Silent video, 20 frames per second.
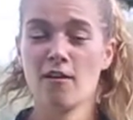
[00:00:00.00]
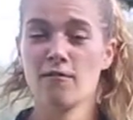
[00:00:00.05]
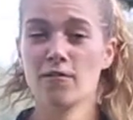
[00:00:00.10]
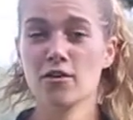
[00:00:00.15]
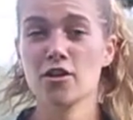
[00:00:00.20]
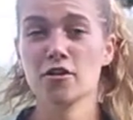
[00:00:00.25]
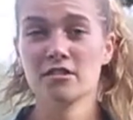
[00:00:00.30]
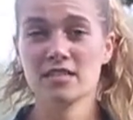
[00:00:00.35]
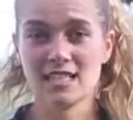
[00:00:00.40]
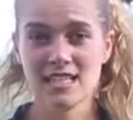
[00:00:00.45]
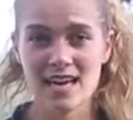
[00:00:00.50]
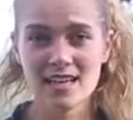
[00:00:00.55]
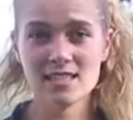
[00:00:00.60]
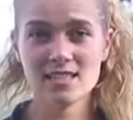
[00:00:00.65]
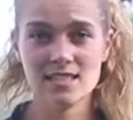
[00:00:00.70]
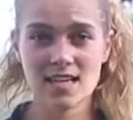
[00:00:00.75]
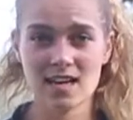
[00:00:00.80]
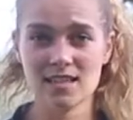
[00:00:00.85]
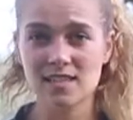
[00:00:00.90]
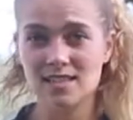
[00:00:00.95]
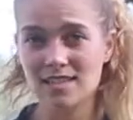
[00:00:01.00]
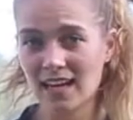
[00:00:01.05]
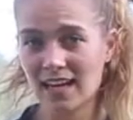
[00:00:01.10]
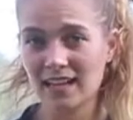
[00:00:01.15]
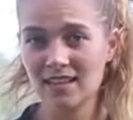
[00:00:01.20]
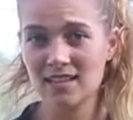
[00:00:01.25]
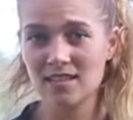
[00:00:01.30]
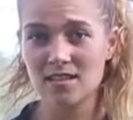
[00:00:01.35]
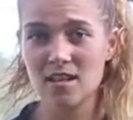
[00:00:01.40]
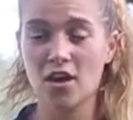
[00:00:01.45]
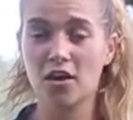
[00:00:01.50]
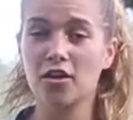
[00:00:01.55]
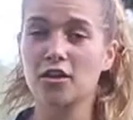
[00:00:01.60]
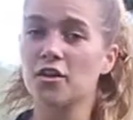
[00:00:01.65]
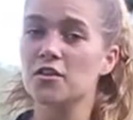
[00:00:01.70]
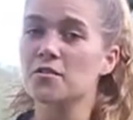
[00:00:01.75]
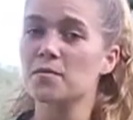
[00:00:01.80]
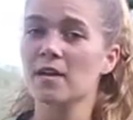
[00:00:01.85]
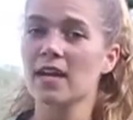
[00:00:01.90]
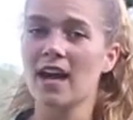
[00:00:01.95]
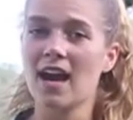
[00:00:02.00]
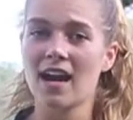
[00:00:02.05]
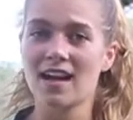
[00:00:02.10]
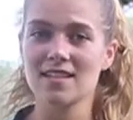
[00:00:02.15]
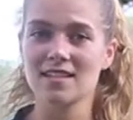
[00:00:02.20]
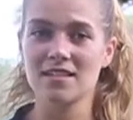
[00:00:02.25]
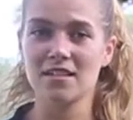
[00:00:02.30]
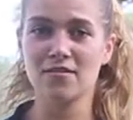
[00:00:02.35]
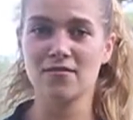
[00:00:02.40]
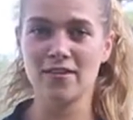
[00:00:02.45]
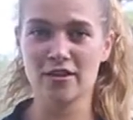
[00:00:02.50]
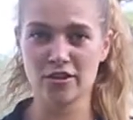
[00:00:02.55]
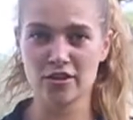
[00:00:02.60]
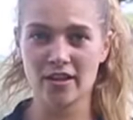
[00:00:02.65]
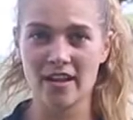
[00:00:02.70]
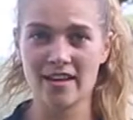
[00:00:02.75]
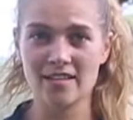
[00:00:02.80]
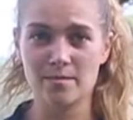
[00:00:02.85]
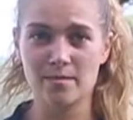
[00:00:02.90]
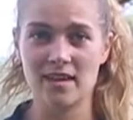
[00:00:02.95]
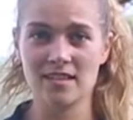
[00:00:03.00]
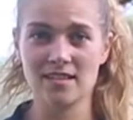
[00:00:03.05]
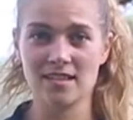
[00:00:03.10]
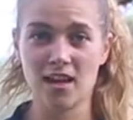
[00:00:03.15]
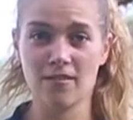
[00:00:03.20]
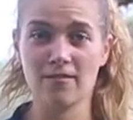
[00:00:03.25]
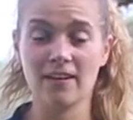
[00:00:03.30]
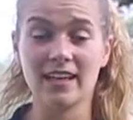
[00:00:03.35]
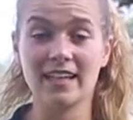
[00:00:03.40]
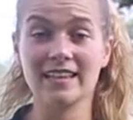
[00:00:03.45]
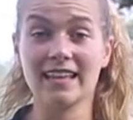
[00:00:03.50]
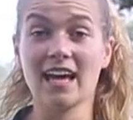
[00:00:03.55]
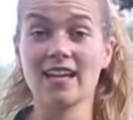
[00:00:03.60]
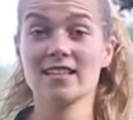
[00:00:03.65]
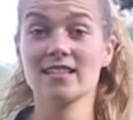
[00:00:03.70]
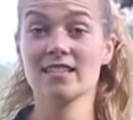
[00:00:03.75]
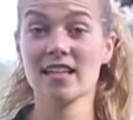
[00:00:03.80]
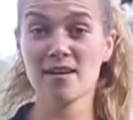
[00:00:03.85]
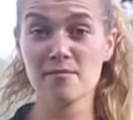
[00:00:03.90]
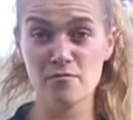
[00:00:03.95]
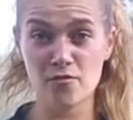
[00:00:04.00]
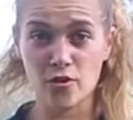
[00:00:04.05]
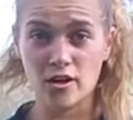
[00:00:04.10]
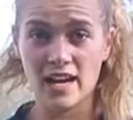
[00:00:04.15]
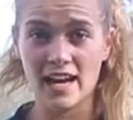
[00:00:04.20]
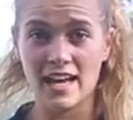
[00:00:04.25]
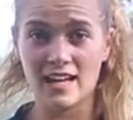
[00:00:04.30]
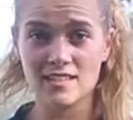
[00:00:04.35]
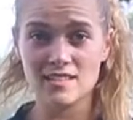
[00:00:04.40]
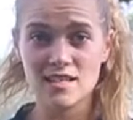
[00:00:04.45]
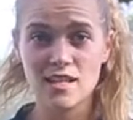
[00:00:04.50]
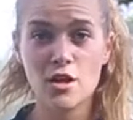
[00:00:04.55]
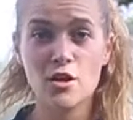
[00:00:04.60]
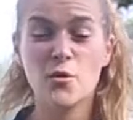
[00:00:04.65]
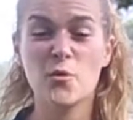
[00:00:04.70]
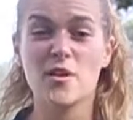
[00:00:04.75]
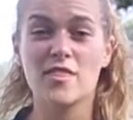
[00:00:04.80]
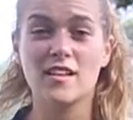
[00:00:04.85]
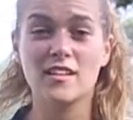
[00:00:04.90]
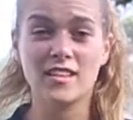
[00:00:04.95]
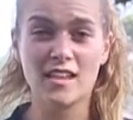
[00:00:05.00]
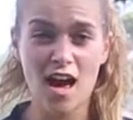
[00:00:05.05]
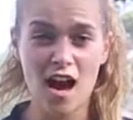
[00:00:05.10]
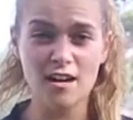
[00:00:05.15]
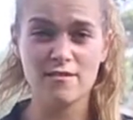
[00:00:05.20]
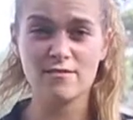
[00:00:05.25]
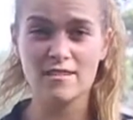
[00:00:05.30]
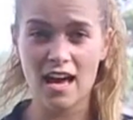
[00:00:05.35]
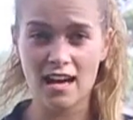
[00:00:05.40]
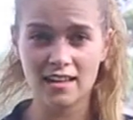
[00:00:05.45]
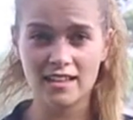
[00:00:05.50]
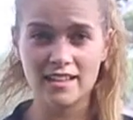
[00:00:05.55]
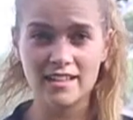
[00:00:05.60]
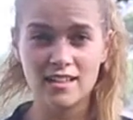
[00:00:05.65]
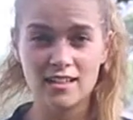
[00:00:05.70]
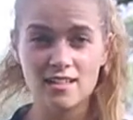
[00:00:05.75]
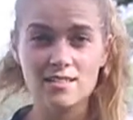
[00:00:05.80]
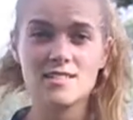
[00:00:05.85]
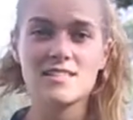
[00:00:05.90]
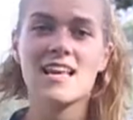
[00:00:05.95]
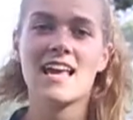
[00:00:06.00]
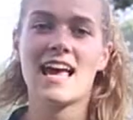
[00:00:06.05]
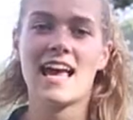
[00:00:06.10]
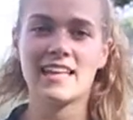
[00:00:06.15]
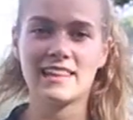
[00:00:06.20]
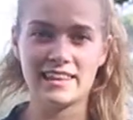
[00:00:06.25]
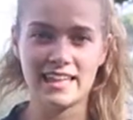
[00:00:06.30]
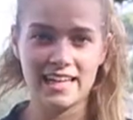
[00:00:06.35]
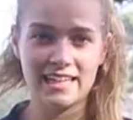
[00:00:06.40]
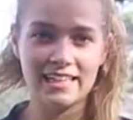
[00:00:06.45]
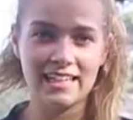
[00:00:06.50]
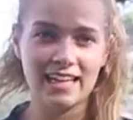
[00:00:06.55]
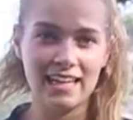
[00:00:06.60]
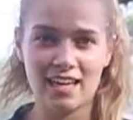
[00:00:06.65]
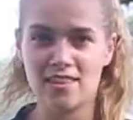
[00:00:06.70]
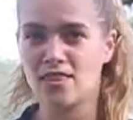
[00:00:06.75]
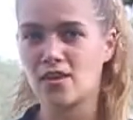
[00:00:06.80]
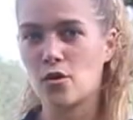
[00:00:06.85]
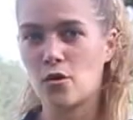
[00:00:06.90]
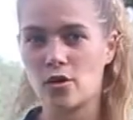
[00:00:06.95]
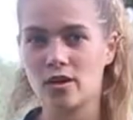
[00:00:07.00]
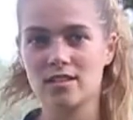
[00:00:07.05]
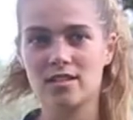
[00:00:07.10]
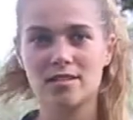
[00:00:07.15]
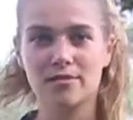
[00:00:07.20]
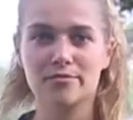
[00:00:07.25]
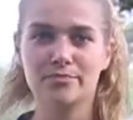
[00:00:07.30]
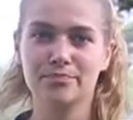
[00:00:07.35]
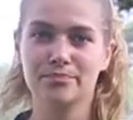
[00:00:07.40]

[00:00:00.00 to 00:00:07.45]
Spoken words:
For those next 10 seconds, I'll close my eyes and visualize myself hitting that same forehand with a lot of net clearance and landing in the court.